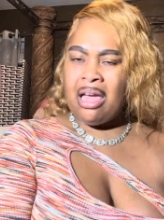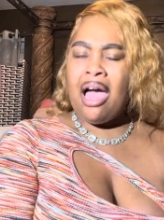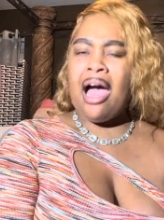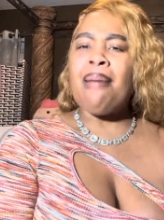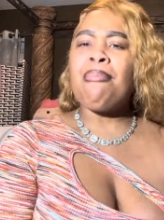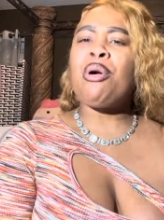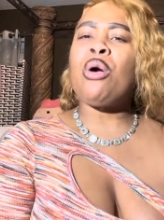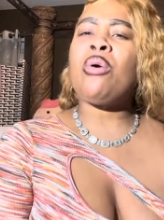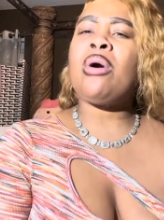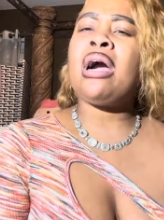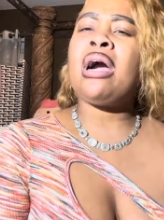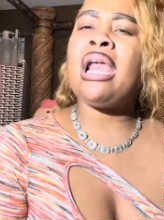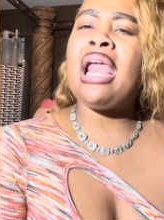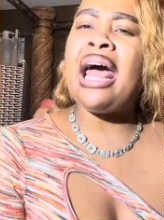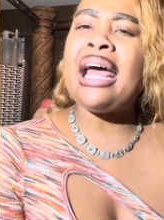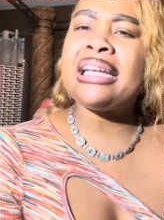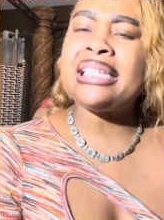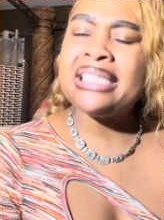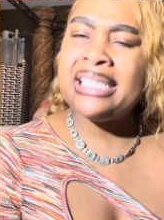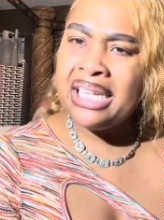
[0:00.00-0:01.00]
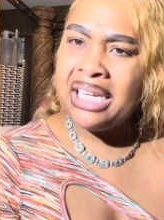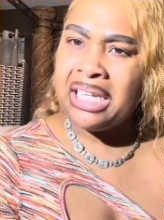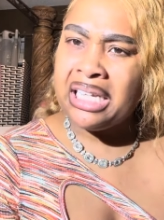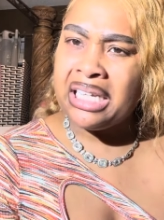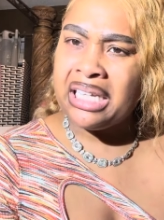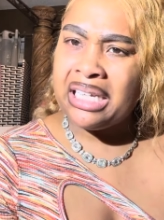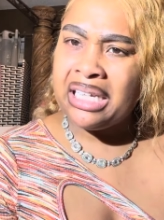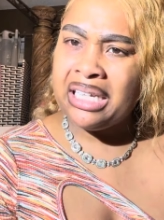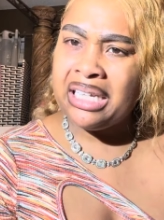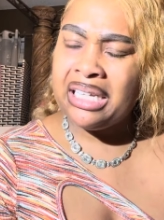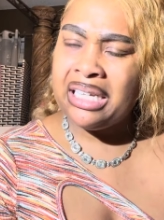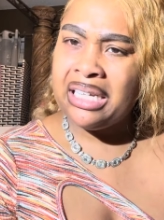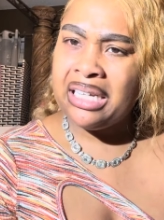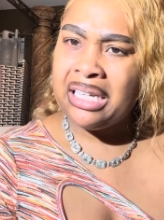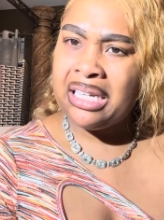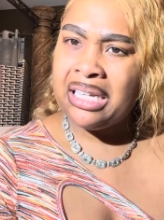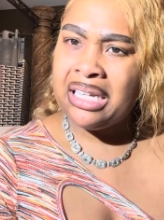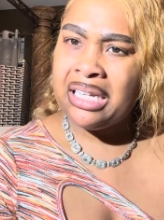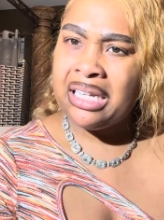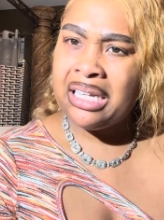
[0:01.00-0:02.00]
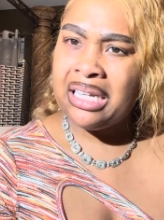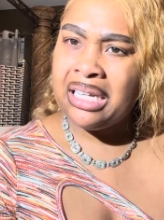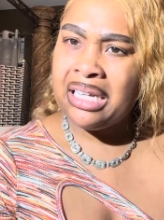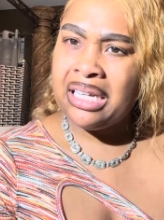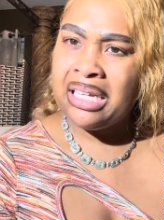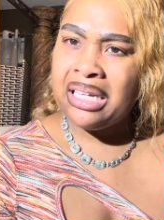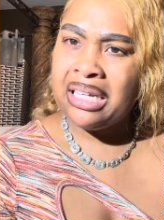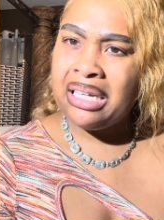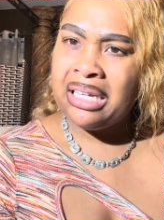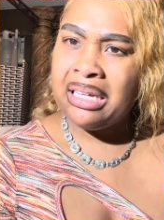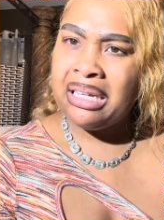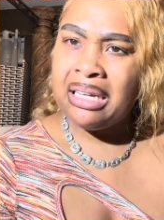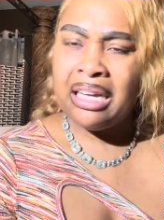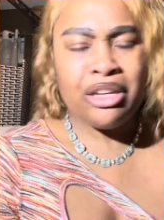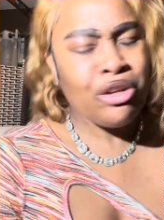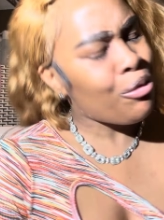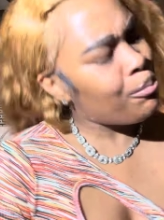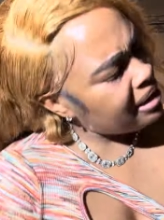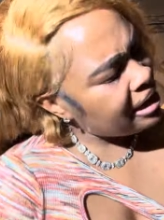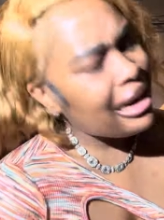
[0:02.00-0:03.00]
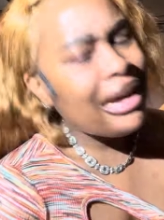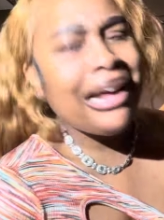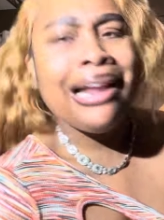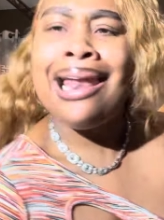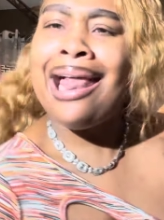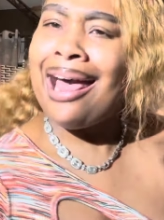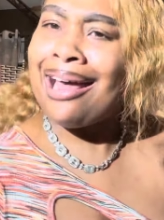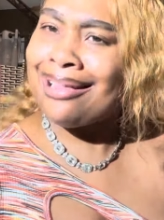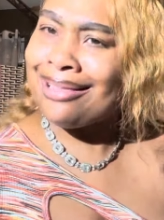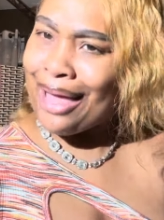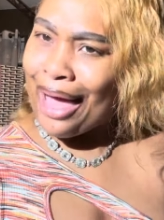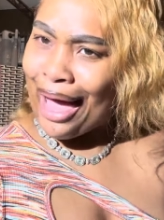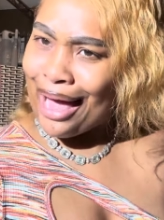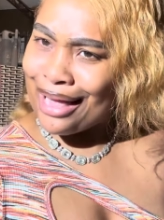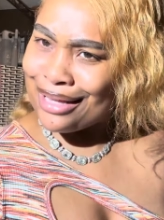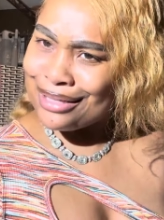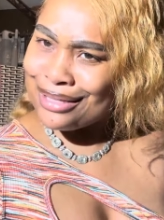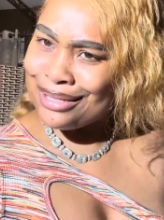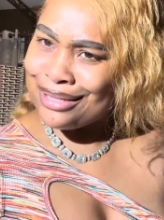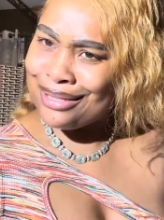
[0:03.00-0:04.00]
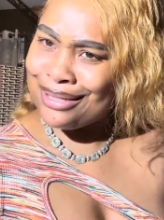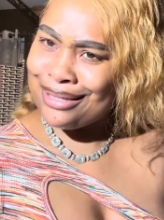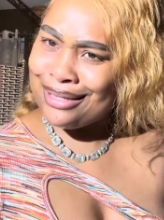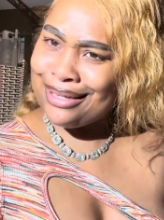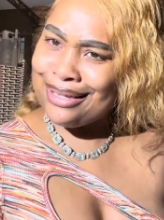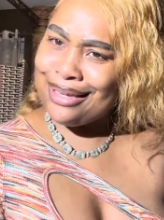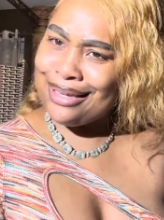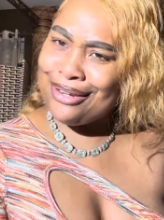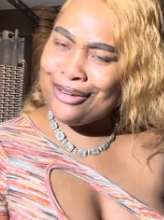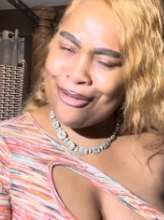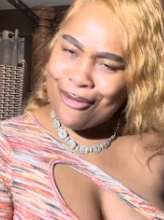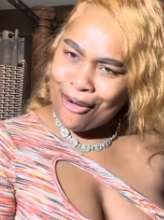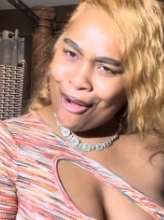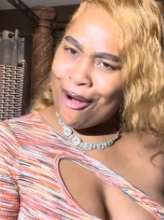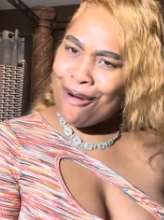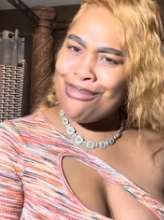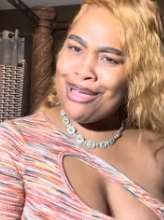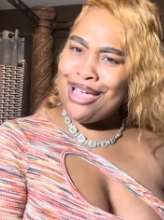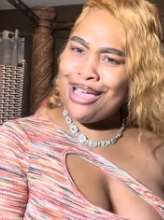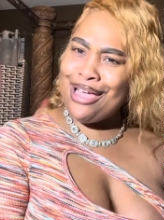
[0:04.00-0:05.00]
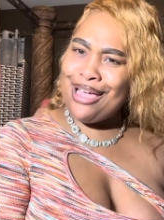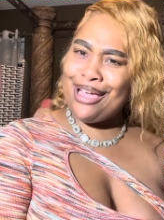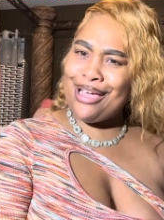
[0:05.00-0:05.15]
I'm going to clock tea. And you better clock that. Do you hear me?